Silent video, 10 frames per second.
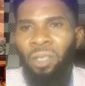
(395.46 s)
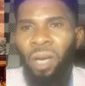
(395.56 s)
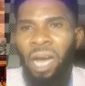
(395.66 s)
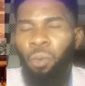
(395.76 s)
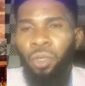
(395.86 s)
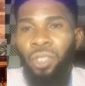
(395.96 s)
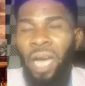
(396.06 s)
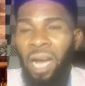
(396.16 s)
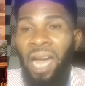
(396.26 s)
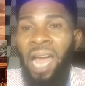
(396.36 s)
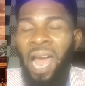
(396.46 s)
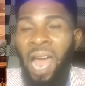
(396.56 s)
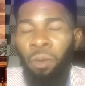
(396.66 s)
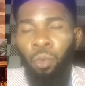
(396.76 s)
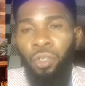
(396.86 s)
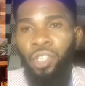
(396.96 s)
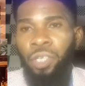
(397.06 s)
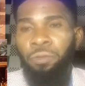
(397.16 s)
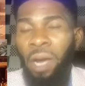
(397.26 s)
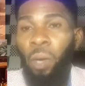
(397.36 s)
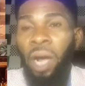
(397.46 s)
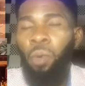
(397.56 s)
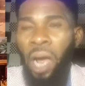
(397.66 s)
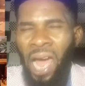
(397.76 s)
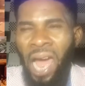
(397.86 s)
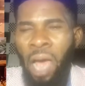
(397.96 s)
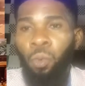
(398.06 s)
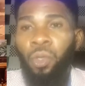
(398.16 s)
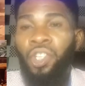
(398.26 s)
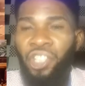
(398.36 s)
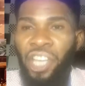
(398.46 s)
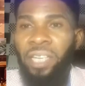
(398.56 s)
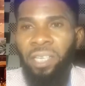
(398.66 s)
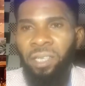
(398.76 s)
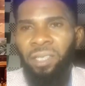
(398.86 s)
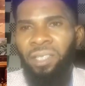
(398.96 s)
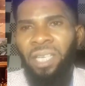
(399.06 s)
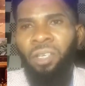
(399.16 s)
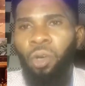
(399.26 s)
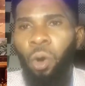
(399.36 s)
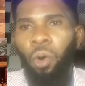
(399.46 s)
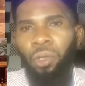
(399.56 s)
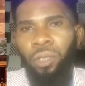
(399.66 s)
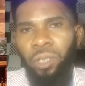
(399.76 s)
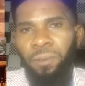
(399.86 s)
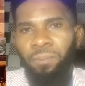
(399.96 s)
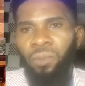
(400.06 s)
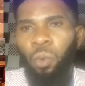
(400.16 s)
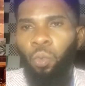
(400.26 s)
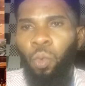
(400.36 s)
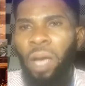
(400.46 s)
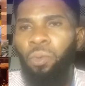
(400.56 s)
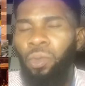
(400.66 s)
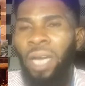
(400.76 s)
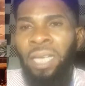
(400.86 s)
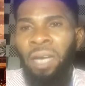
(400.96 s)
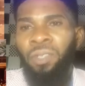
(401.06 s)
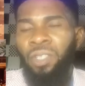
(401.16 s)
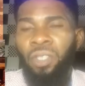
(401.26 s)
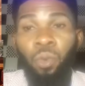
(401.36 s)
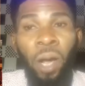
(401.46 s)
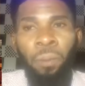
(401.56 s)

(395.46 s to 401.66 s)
shivering, I was shaking. Say, God, why would you allow this thing to happen to these children?